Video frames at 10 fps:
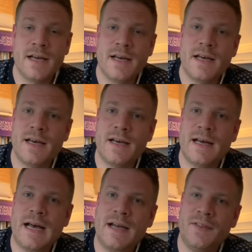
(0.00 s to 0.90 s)

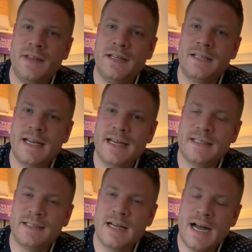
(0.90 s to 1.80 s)
I think
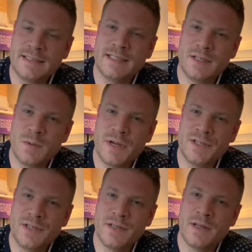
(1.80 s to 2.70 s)
that asking the
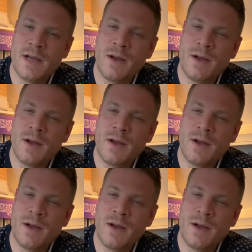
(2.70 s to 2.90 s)
question